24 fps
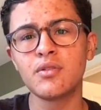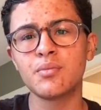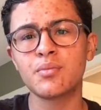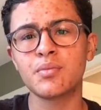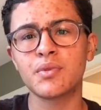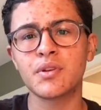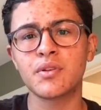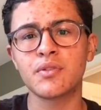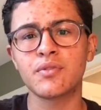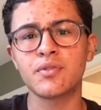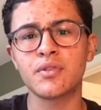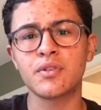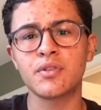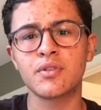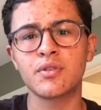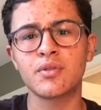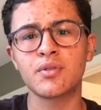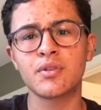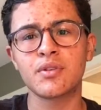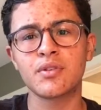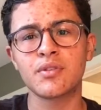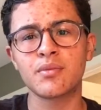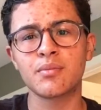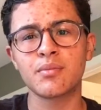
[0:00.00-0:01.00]
bit of
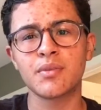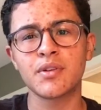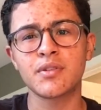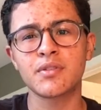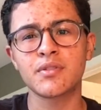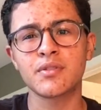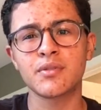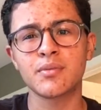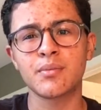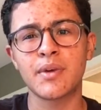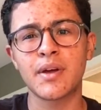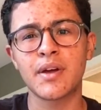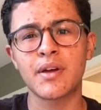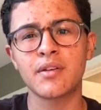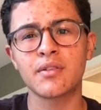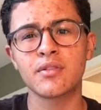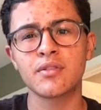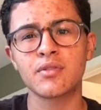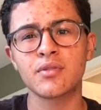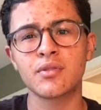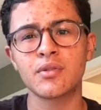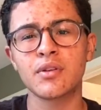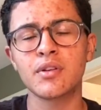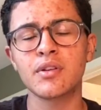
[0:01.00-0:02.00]
increased muscle
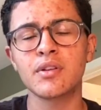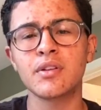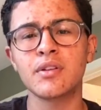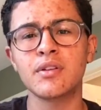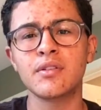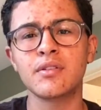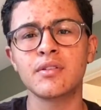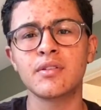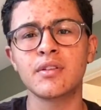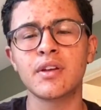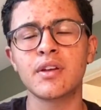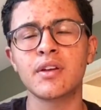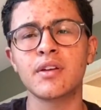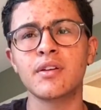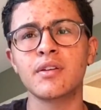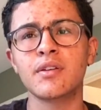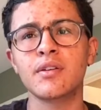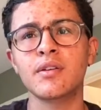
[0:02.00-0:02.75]
mass, or at least like